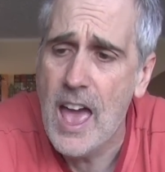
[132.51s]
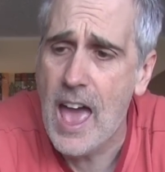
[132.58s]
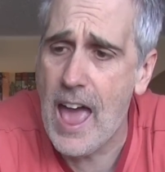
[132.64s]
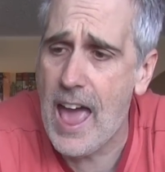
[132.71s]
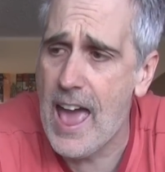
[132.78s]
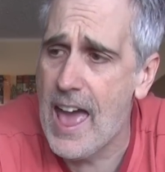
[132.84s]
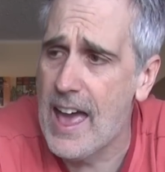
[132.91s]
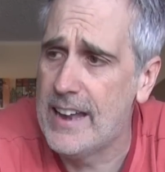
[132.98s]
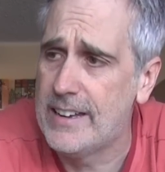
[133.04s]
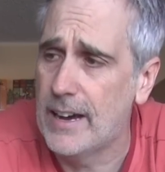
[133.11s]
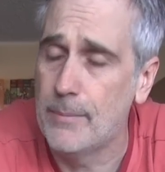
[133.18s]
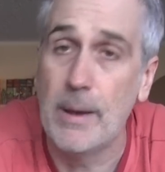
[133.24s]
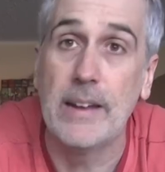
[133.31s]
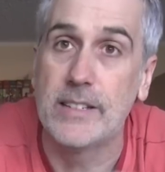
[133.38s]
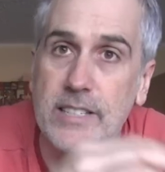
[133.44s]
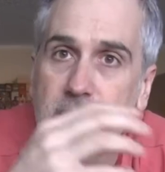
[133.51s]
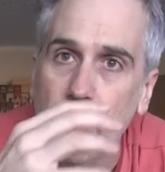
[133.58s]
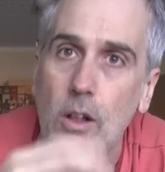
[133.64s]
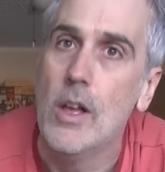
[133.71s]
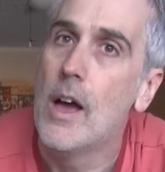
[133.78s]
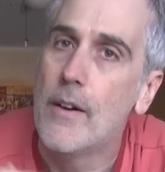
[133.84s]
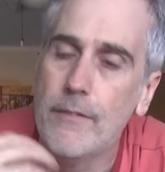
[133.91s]
and
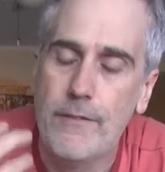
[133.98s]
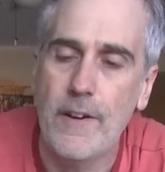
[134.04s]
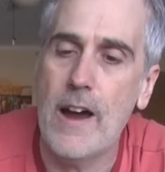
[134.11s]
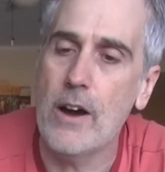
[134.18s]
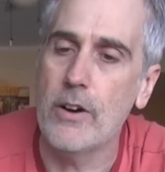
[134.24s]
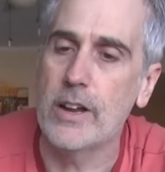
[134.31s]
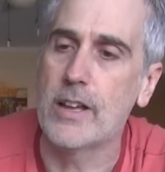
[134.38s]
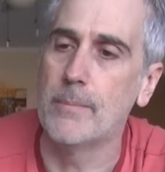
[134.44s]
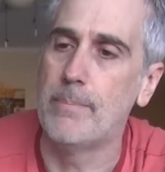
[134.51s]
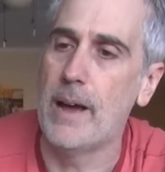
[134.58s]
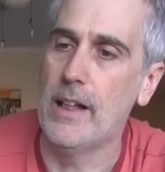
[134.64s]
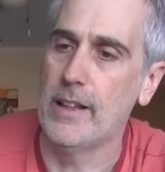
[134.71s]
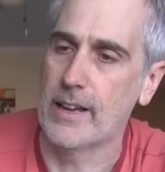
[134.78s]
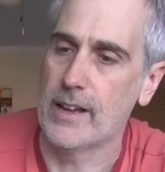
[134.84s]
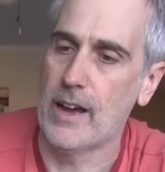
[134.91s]
still very compelling.